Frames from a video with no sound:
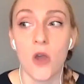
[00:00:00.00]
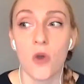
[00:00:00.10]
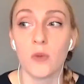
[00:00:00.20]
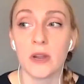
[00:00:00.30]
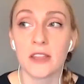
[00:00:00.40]

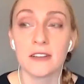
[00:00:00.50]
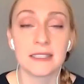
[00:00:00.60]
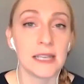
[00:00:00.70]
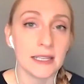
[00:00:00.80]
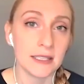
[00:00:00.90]
Where
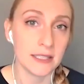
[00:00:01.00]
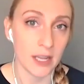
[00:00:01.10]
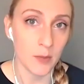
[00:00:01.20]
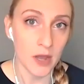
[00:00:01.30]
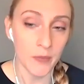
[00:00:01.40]
there's less
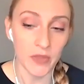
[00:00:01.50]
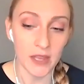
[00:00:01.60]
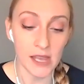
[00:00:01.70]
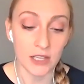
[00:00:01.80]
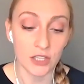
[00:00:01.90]
stigma
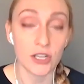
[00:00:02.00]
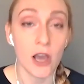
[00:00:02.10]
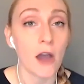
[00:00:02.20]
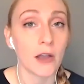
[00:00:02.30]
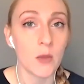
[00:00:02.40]
is
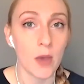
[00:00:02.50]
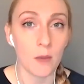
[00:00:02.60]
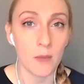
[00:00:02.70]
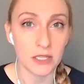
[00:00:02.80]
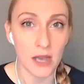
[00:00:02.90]
talking
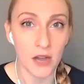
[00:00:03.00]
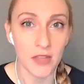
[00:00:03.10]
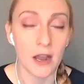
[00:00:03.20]
about mental health